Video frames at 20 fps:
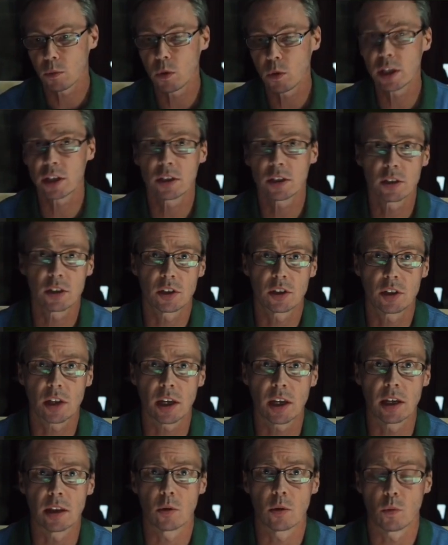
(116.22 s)
we can
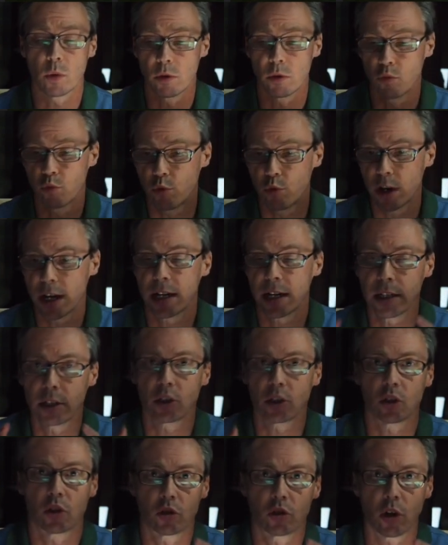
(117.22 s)
see that we
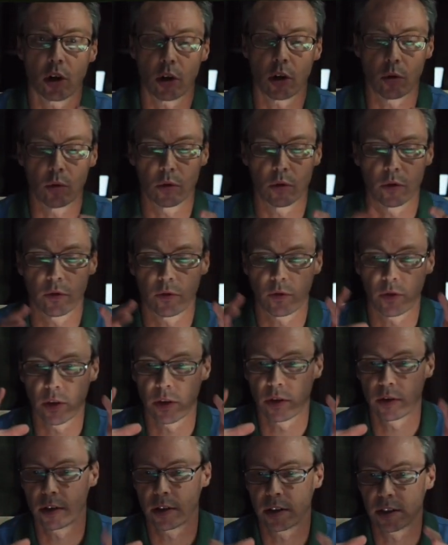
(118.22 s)
really struggled
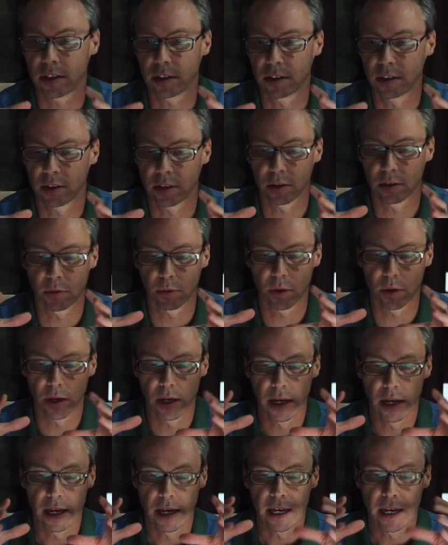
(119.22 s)

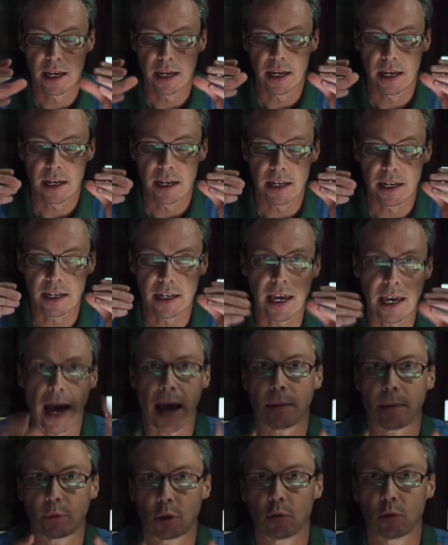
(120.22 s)
to
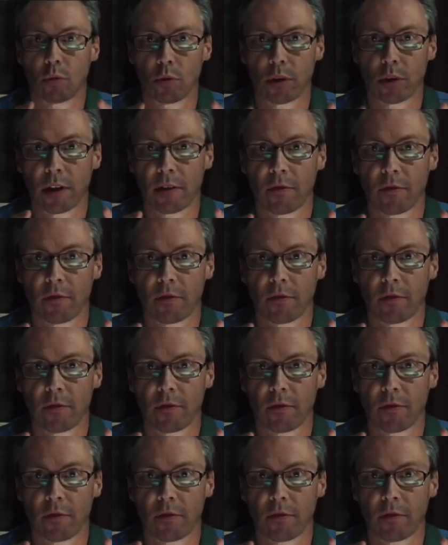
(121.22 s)
capture all